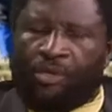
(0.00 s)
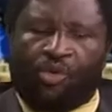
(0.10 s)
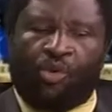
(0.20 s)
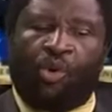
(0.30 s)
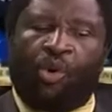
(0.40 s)

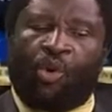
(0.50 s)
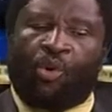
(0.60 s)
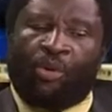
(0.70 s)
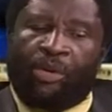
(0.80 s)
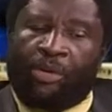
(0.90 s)
So
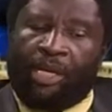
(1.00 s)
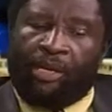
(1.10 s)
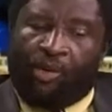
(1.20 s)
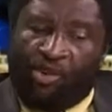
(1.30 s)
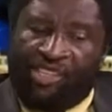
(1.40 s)
we
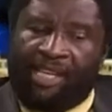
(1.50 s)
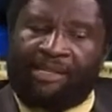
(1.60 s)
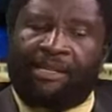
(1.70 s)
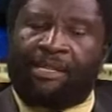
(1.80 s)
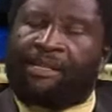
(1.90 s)

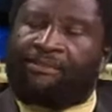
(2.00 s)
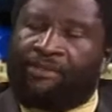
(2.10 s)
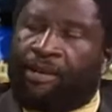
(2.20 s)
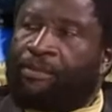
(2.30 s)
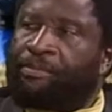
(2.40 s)
consciously
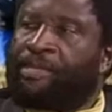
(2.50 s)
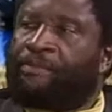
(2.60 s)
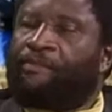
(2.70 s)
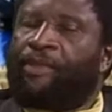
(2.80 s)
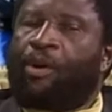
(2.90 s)
developed
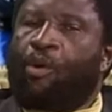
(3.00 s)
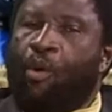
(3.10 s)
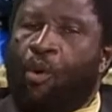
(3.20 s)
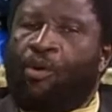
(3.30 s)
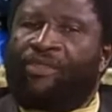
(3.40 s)

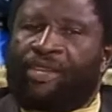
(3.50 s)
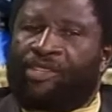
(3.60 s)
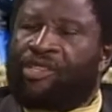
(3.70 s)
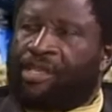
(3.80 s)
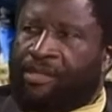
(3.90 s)
all the
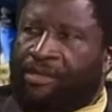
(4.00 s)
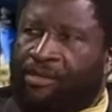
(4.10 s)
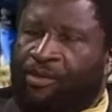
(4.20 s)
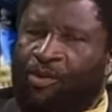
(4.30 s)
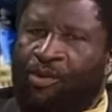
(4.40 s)
teachers
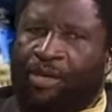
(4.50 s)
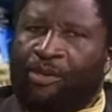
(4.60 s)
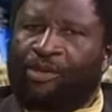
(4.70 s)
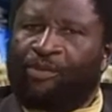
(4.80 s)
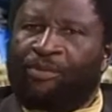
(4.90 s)
who were
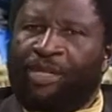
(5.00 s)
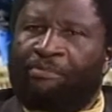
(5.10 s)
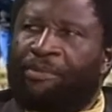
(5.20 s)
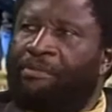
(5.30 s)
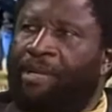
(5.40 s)
going to be
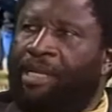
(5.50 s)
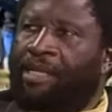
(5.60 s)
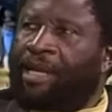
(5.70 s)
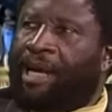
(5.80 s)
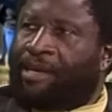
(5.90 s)

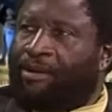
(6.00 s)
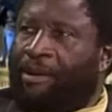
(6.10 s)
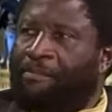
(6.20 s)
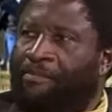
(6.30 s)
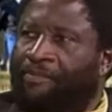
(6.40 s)
implementing the
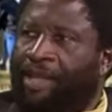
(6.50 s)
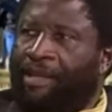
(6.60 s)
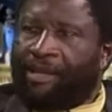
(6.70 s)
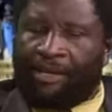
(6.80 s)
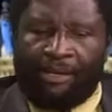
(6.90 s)
curriculum
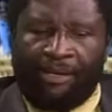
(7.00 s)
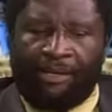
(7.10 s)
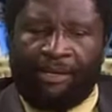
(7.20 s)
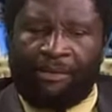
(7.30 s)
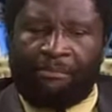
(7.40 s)

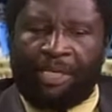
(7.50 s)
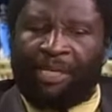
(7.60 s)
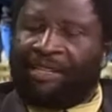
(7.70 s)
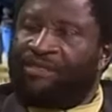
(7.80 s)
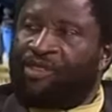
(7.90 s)

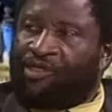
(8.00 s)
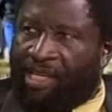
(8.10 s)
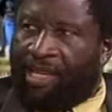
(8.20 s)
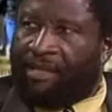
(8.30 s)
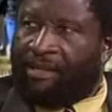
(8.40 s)
beginning this
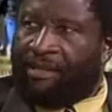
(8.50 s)
year